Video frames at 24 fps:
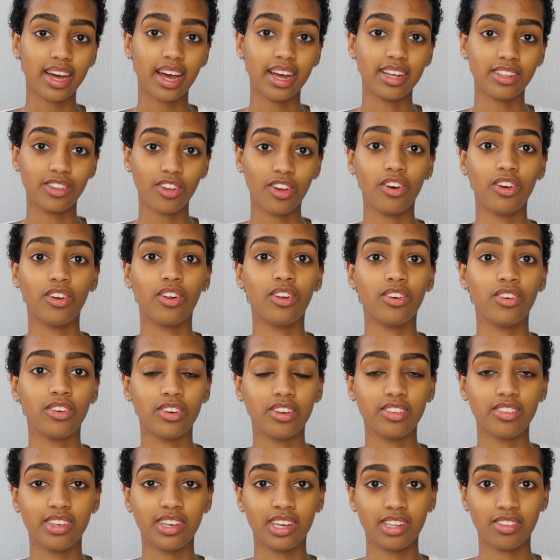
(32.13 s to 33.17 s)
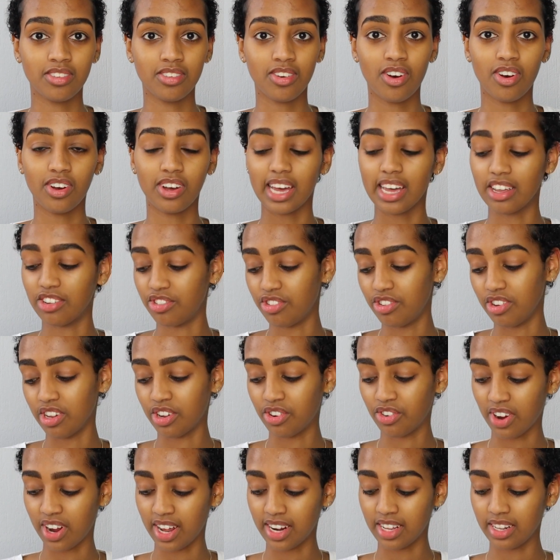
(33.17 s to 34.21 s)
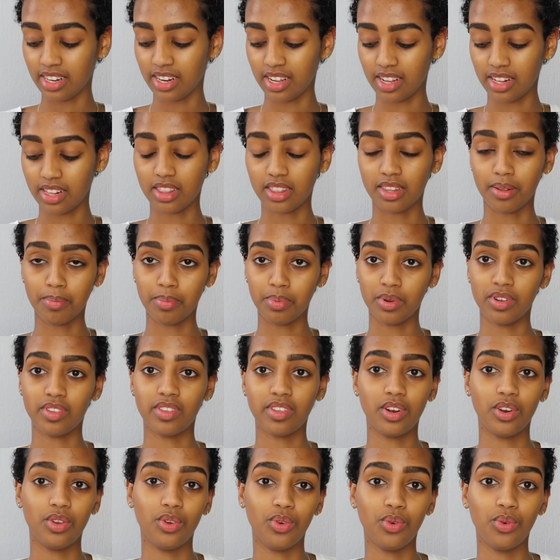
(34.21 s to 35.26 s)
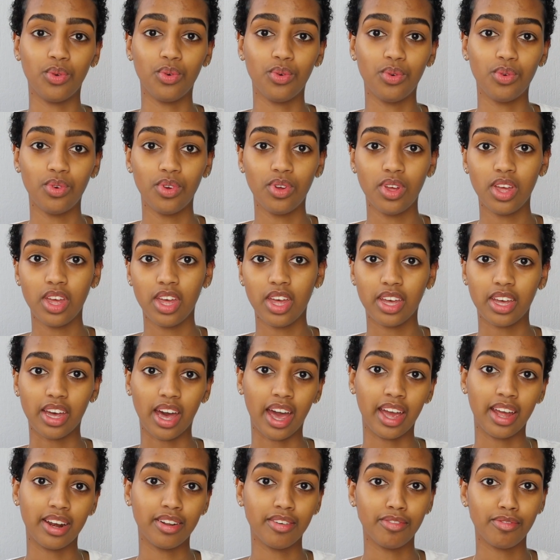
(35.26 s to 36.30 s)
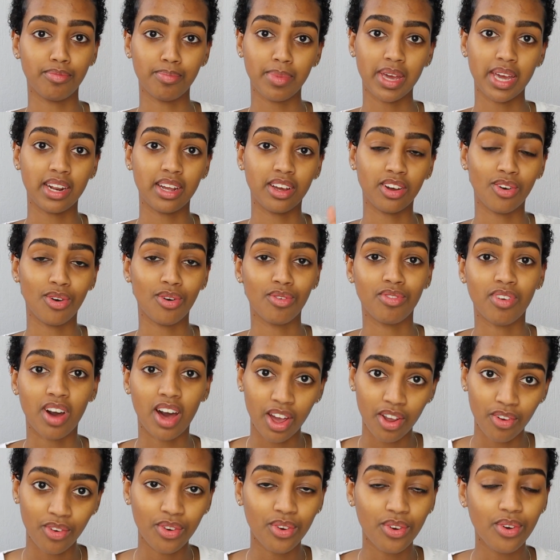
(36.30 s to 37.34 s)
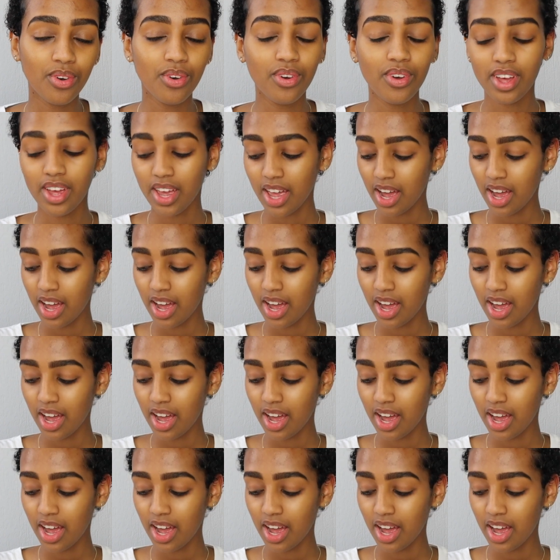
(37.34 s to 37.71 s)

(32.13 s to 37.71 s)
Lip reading: I saw it on her TikTok, and she credited the person who kind of made it go viral,